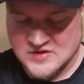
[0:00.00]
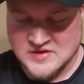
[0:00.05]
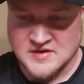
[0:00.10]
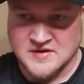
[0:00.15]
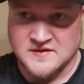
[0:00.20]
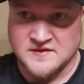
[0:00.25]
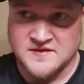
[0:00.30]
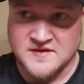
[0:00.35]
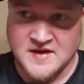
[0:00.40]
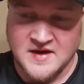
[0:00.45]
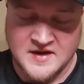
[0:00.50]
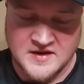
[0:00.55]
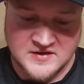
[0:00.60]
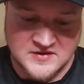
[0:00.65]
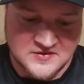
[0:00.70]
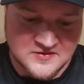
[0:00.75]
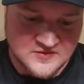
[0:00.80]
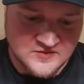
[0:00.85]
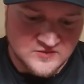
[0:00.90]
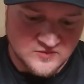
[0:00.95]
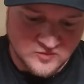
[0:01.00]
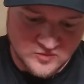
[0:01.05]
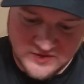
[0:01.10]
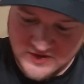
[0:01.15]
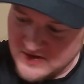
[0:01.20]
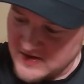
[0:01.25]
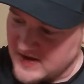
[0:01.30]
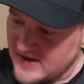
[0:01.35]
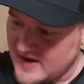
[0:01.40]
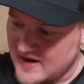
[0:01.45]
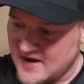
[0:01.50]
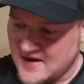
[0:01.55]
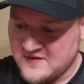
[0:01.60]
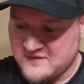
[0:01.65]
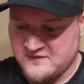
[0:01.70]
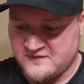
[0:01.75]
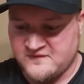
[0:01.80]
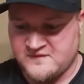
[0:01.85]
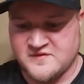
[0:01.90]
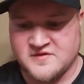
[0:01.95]
And then we
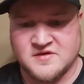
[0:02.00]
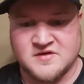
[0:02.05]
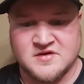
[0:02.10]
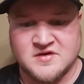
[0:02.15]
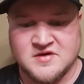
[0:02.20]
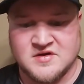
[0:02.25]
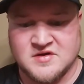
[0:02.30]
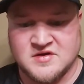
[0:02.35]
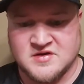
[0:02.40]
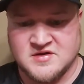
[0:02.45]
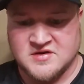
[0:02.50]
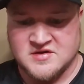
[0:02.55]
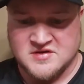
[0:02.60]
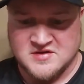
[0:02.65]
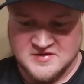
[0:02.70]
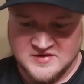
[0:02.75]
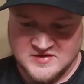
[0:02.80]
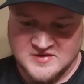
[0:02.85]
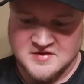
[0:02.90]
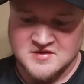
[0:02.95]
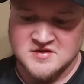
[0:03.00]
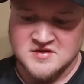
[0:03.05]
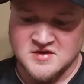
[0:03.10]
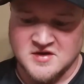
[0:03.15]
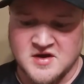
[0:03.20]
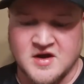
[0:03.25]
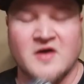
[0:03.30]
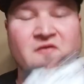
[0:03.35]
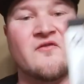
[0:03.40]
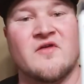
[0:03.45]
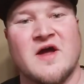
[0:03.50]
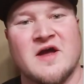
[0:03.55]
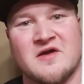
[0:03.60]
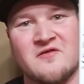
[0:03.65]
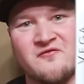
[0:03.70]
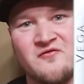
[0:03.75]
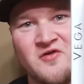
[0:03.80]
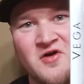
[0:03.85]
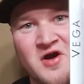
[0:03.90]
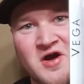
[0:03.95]
have a Vega
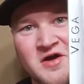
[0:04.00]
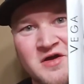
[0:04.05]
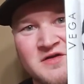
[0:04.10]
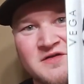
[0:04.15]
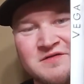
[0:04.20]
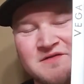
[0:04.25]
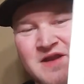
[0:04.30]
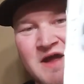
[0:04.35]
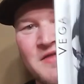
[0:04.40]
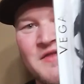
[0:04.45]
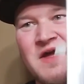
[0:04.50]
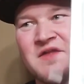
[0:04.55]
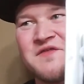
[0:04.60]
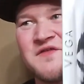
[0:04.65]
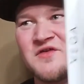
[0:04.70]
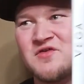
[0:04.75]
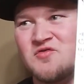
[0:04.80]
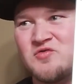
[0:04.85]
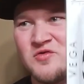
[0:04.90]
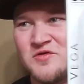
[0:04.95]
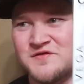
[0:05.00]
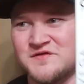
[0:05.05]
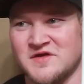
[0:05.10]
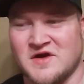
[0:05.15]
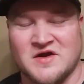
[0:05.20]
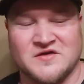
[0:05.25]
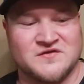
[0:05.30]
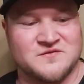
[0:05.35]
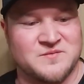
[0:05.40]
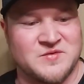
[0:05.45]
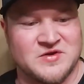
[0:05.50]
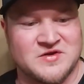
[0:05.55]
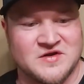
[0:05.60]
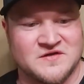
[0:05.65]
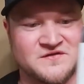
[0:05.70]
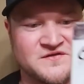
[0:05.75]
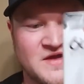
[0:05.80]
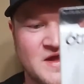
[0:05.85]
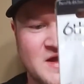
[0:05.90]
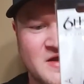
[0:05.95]
Frog. Now that's a cool touch
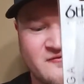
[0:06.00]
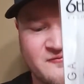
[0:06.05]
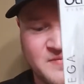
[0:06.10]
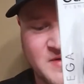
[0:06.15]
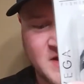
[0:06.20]
because they have